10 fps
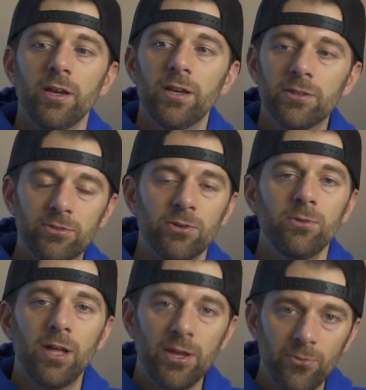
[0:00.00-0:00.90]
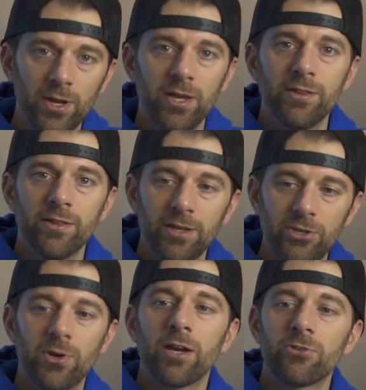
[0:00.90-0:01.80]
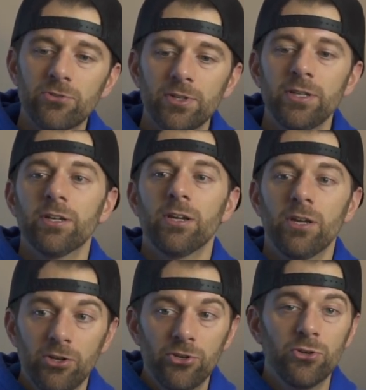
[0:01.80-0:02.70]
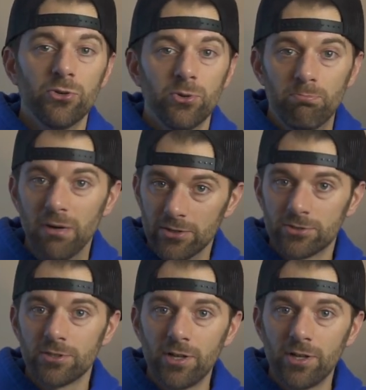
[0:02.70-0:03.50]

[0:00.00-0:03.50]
it's so lightweight that you actually do bounce a